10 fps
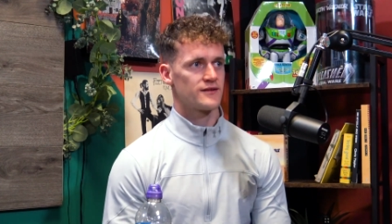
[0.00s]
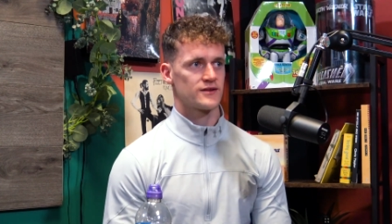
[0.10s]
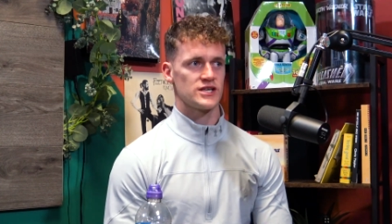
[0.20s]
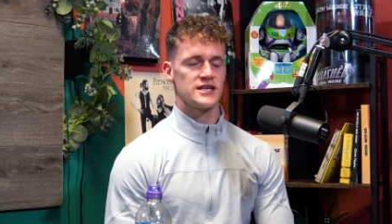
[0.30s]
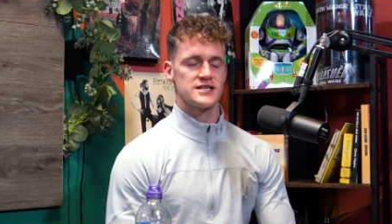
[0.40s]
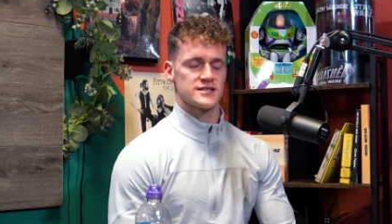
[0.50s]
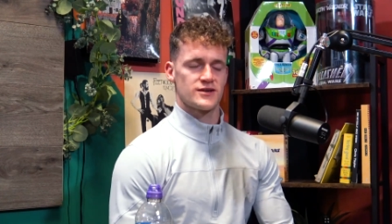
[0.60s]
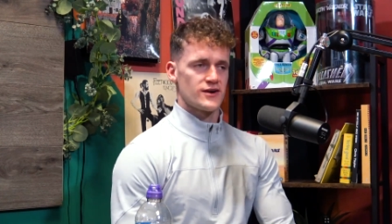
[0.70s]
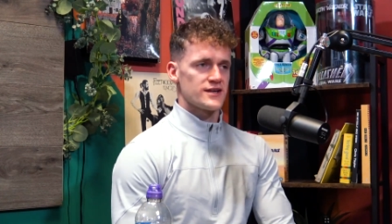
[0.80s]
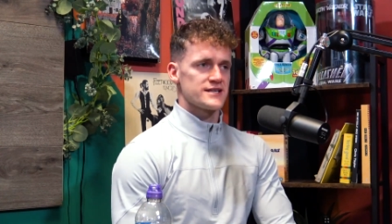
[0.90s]
Jesus
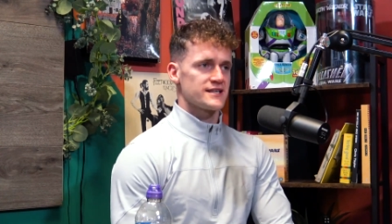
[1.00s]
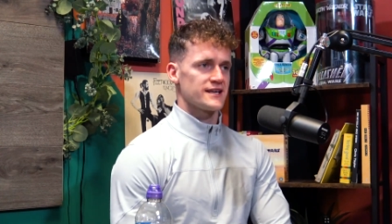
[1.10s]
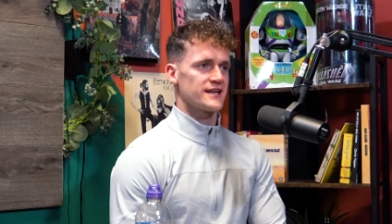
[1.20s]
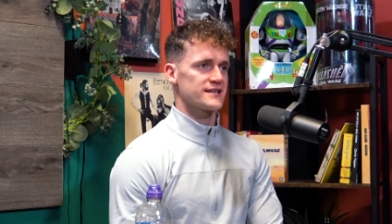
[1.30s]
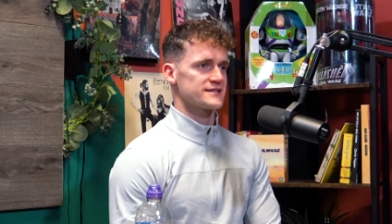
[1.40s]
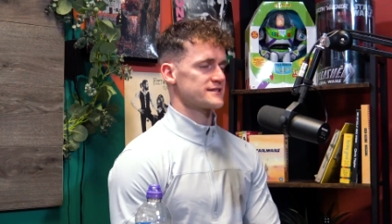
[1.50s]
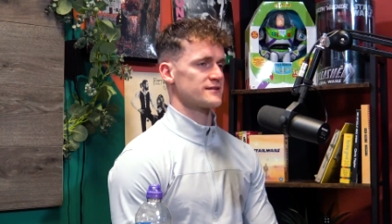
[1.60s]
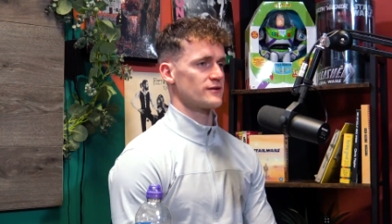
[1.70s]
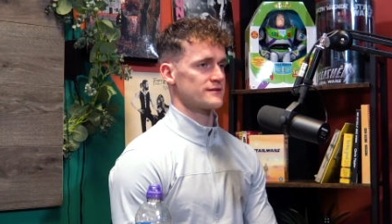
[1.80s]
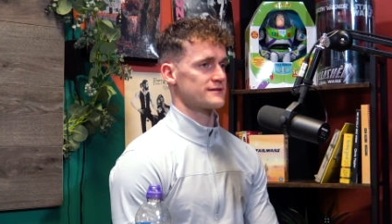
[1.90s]
Christ! Like that's
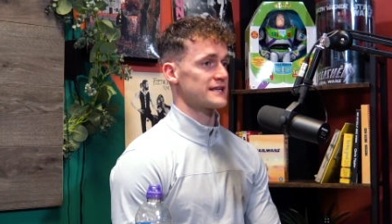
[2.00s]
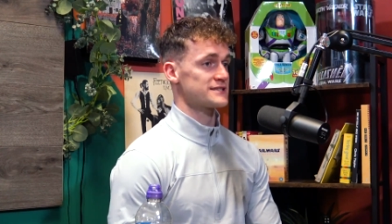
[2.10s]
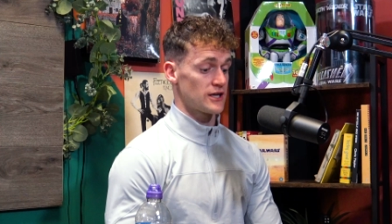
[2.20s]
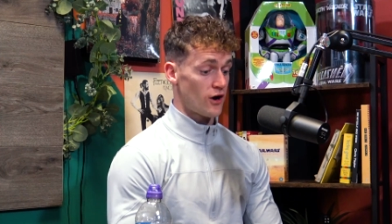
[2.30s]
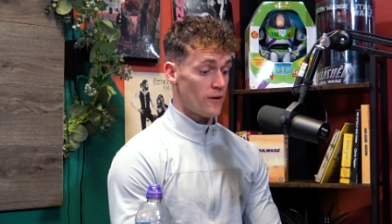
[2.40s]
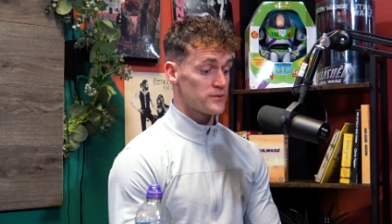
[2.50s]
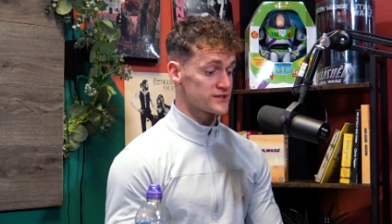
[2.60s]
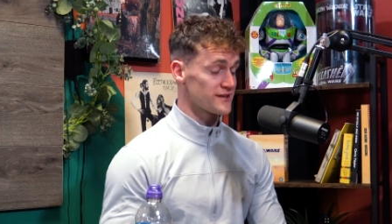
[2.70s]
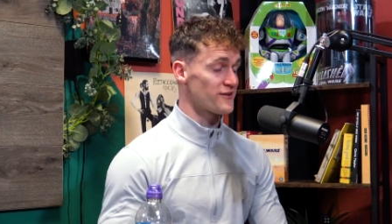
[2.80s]
that's the opposite of